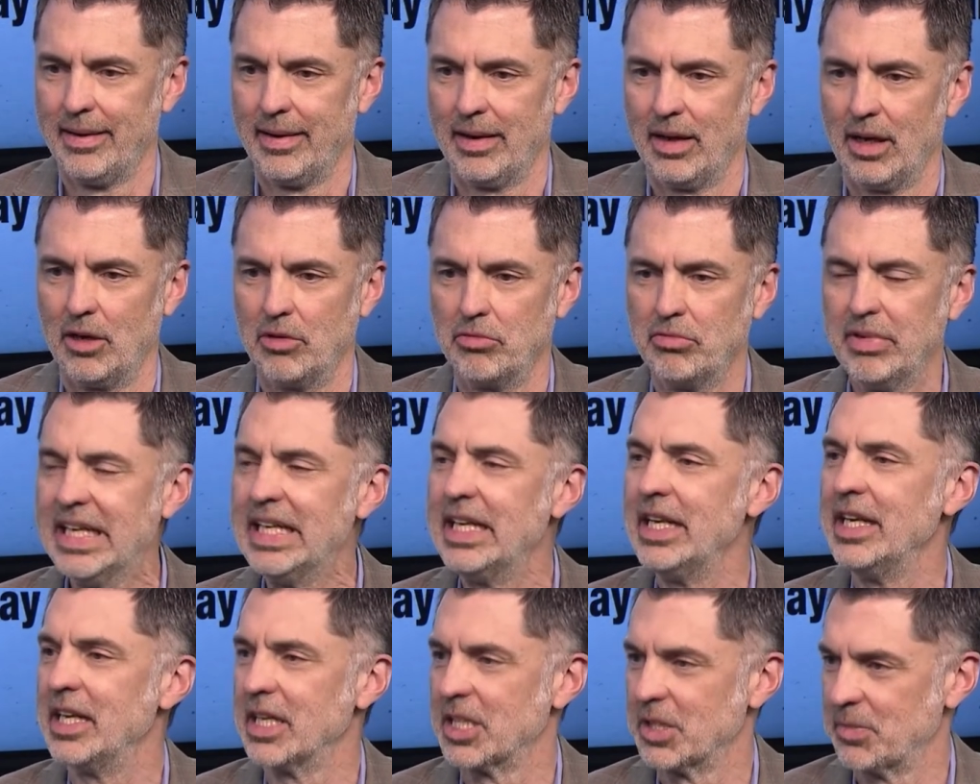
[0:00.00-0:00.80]
a,
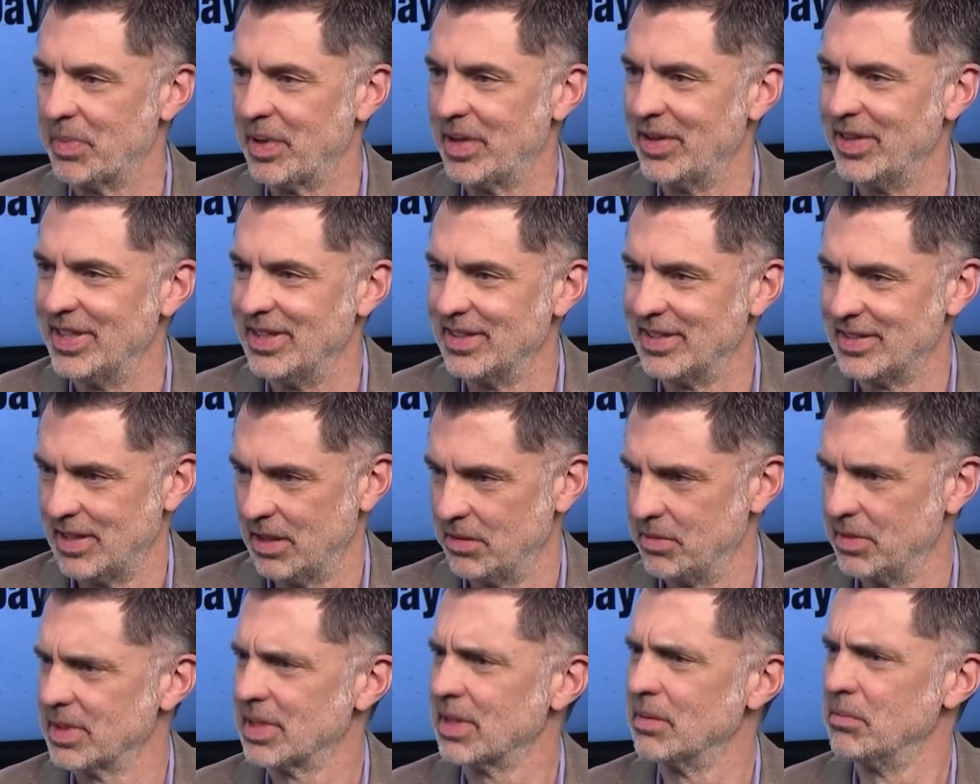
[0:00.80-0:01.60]
reading experience
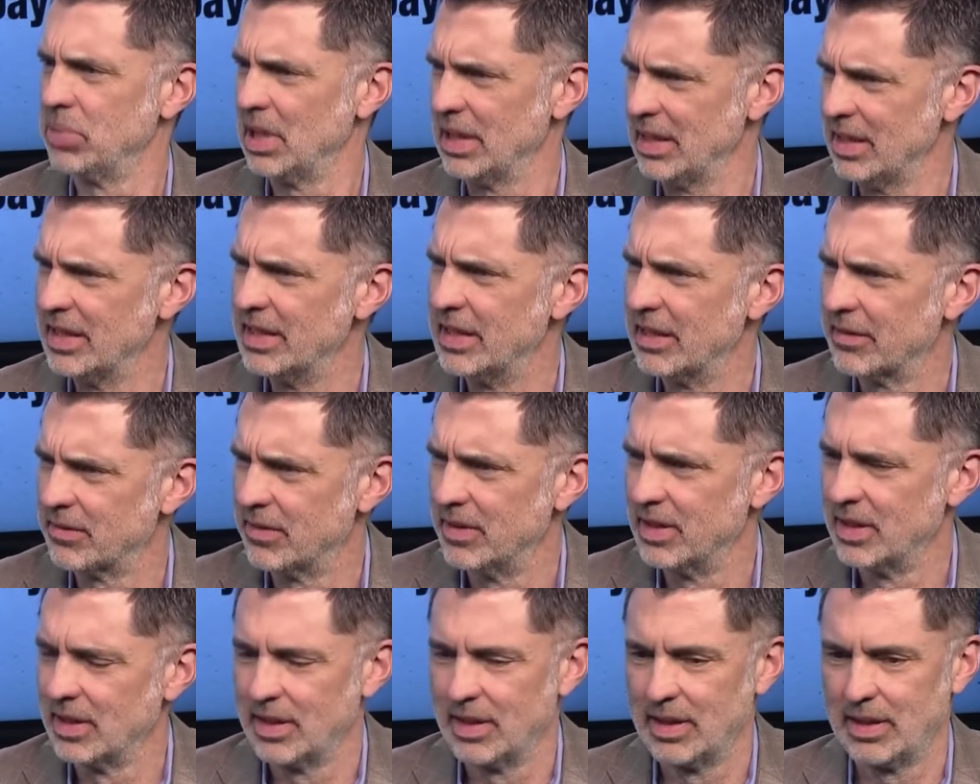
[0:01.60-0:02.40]
that was completely
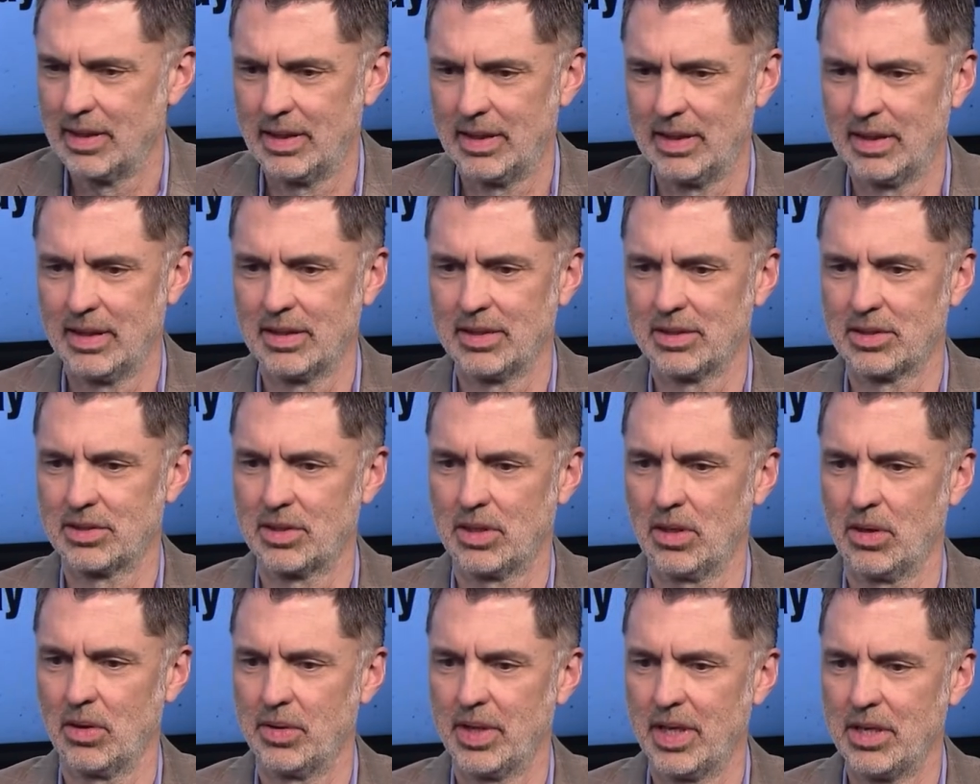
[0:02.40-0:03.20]
different uh,
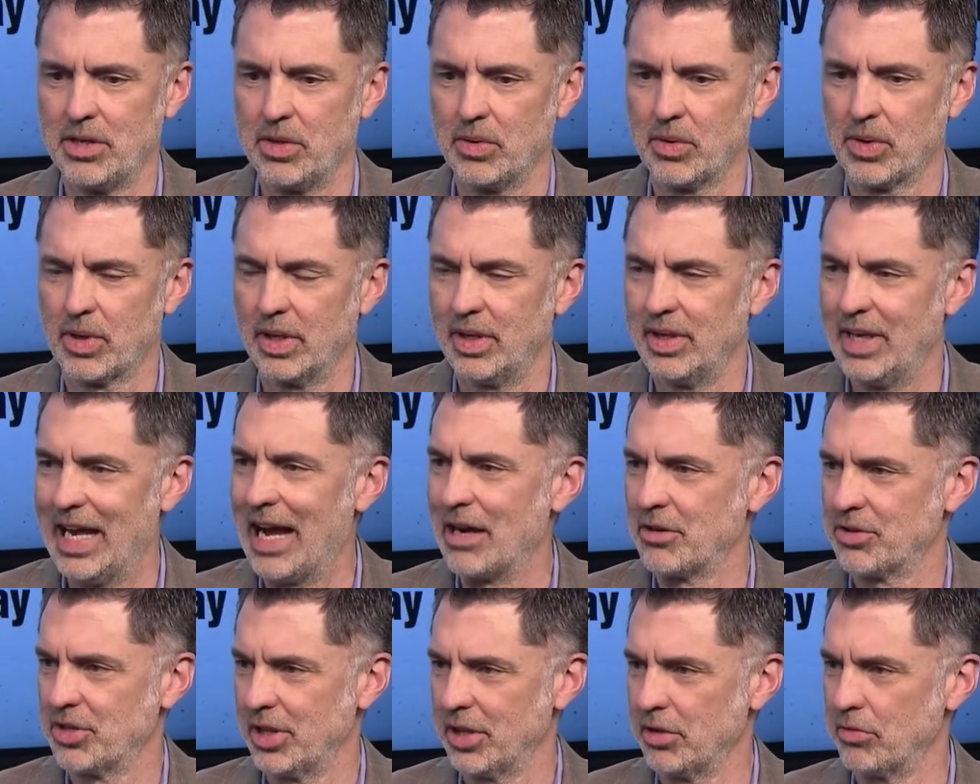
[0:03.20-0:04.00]
so that you could
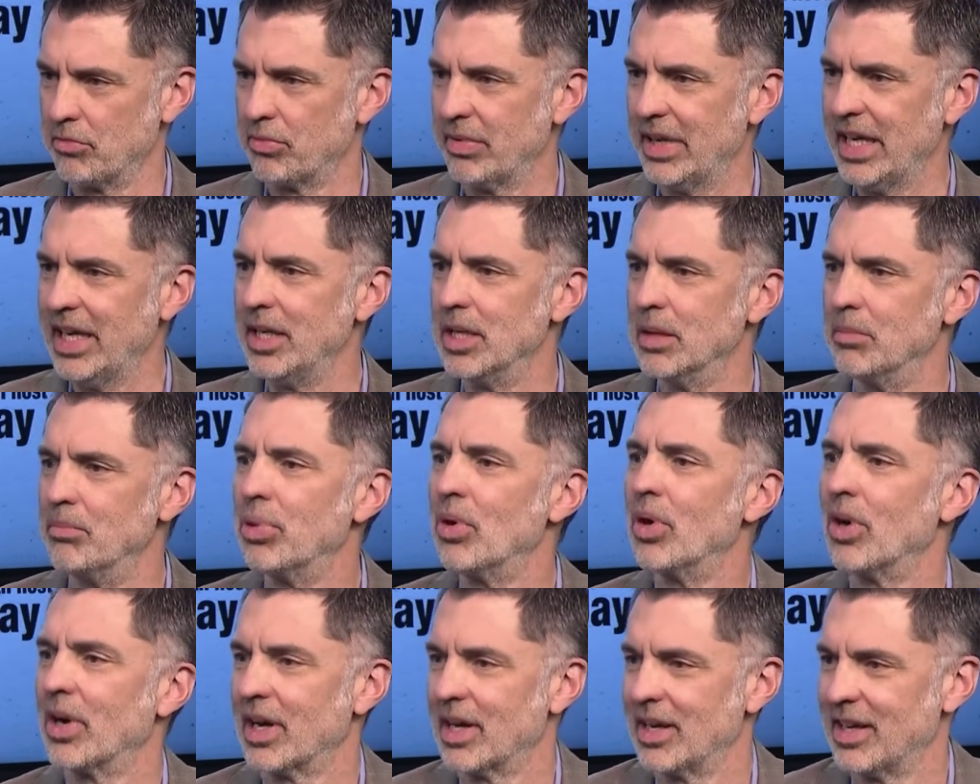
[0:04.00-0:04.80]
actually read a
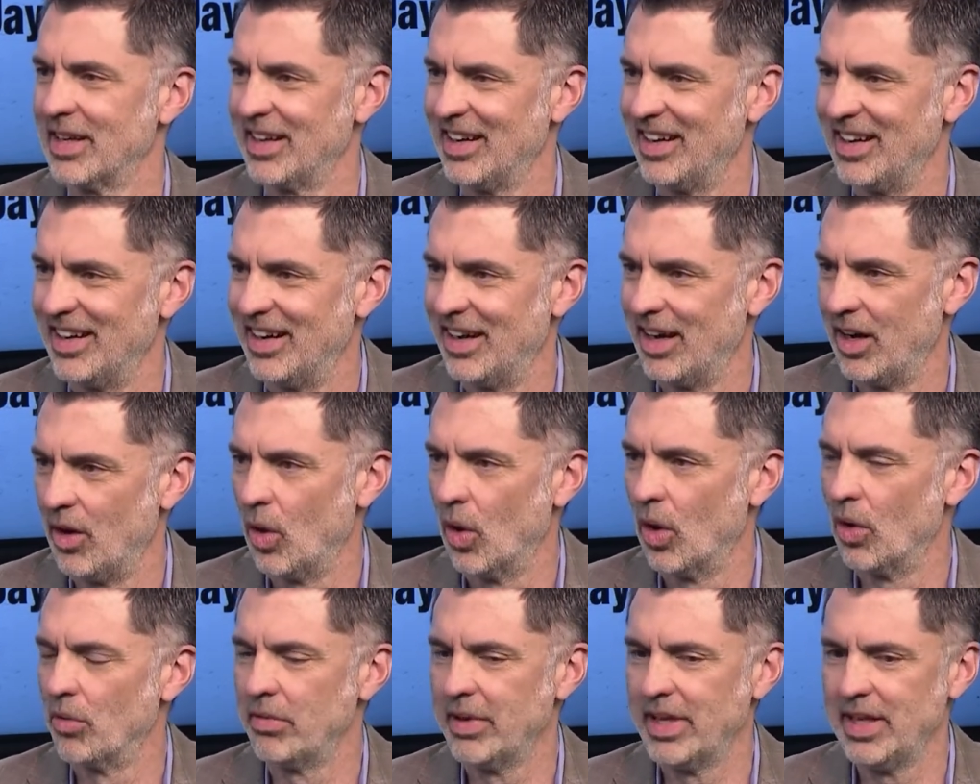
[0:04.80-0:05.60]
book
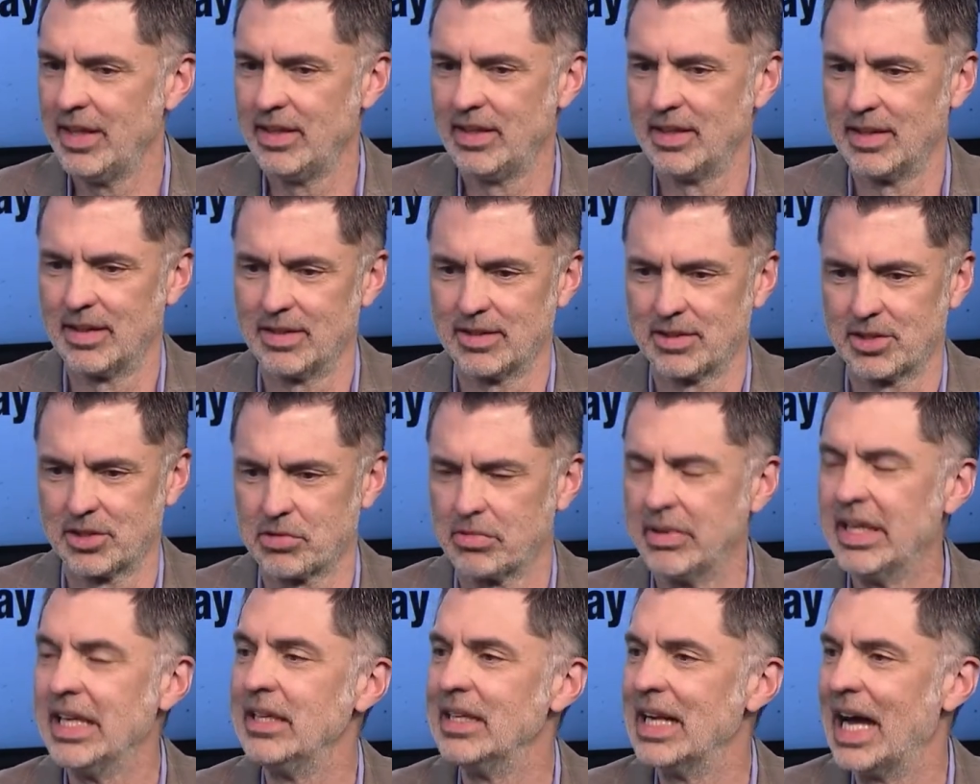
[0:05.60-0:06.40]
or read a
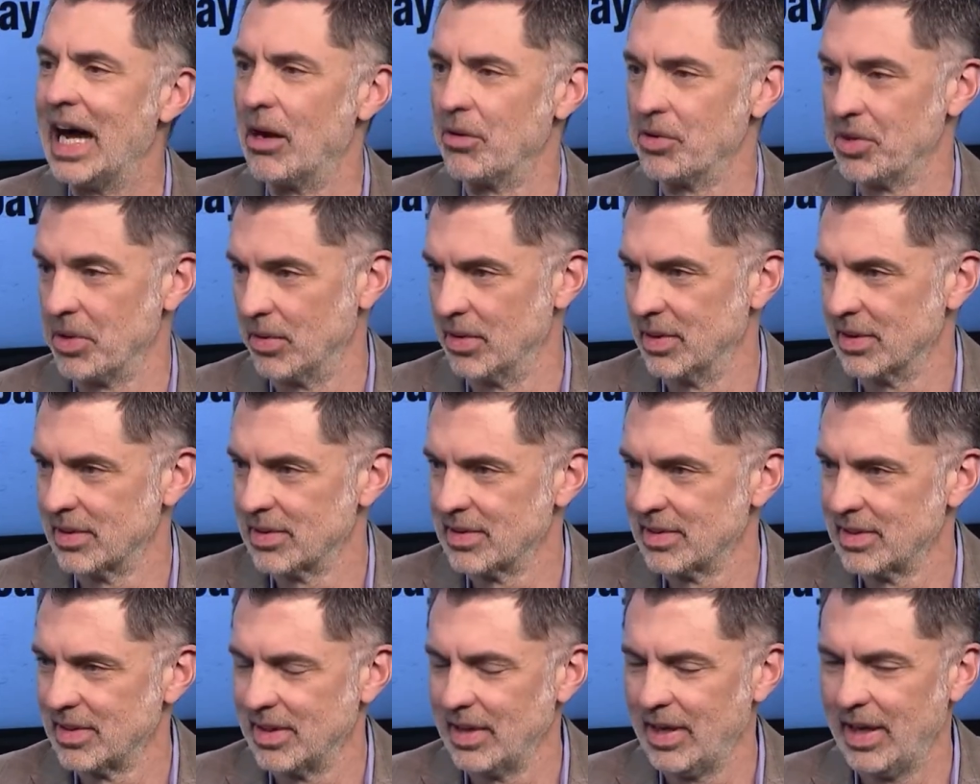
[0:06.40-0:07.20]
screen
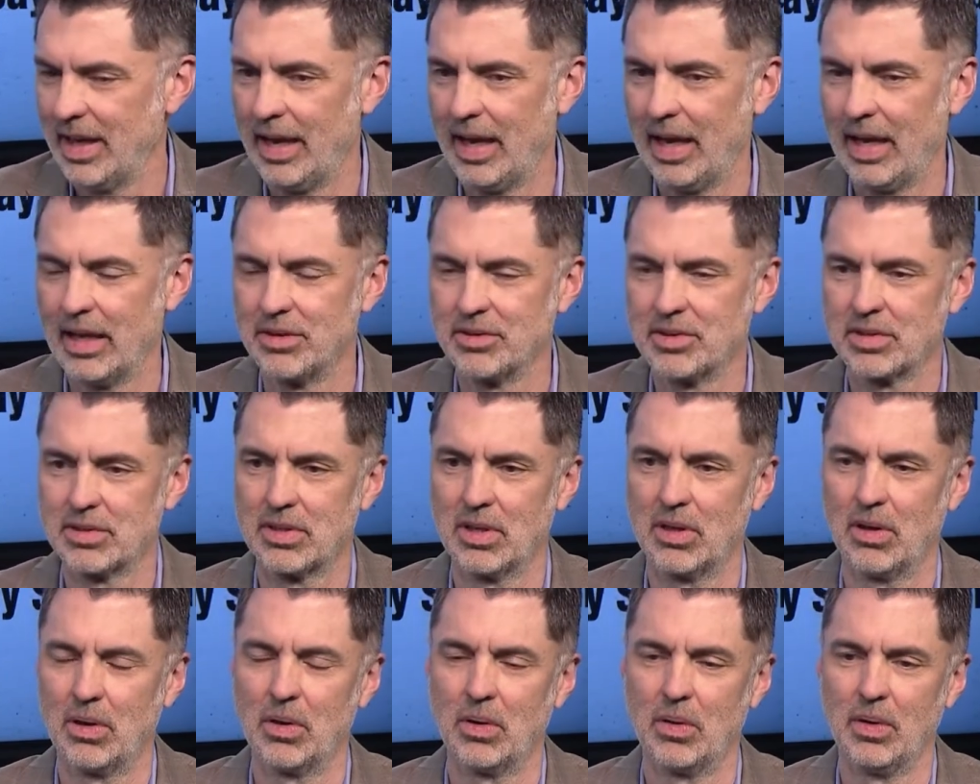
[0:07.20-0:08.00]
outdoors. And
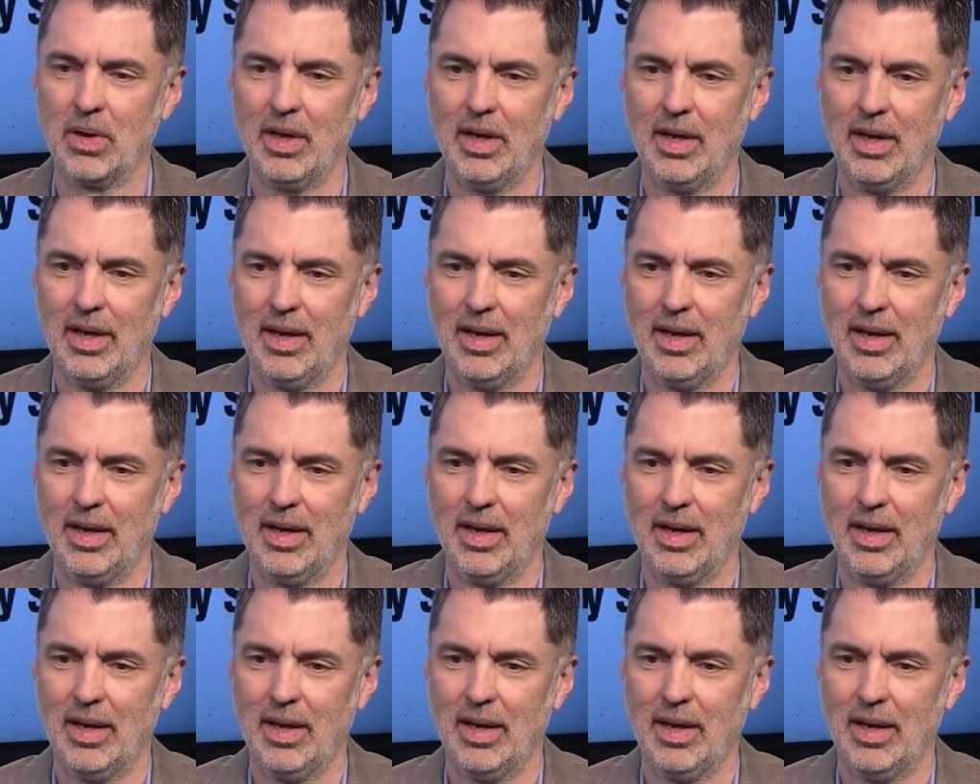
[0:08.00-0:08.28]
so